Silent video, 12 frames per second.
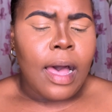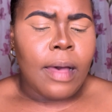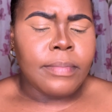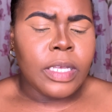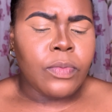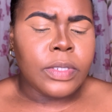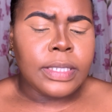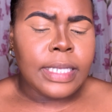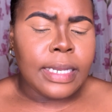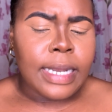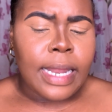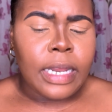They would
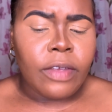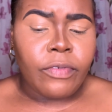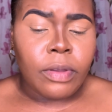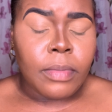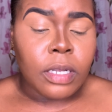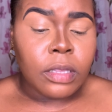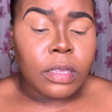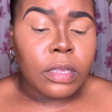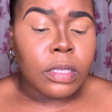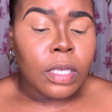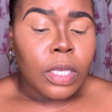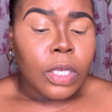send that every month.
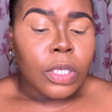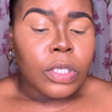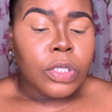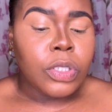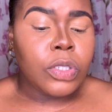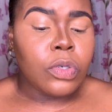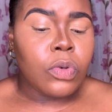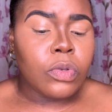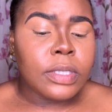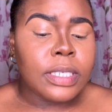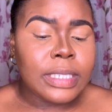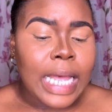So
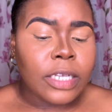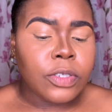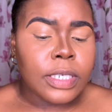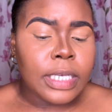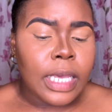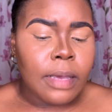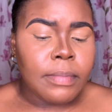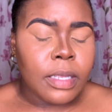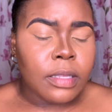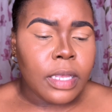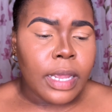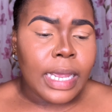this actually came in
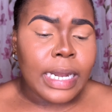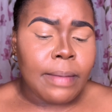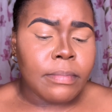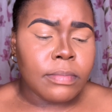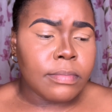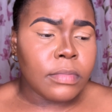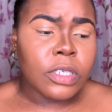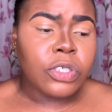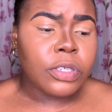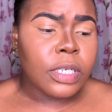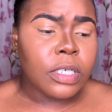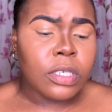there, and I'm
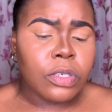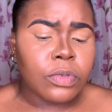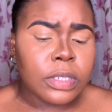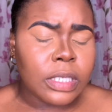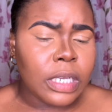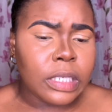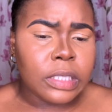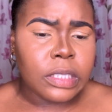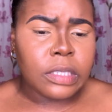literally using it